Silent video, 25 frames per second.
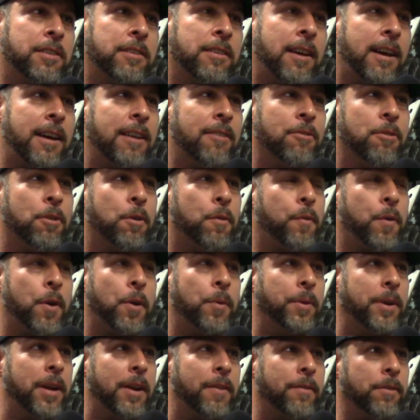I don't know if I
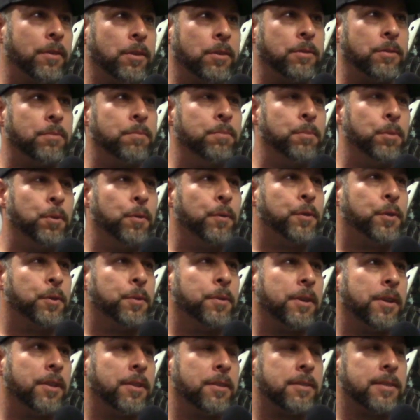would ever move to
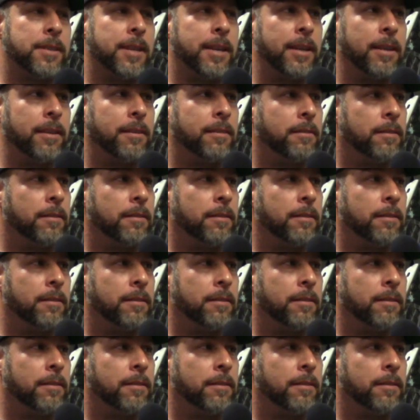another state.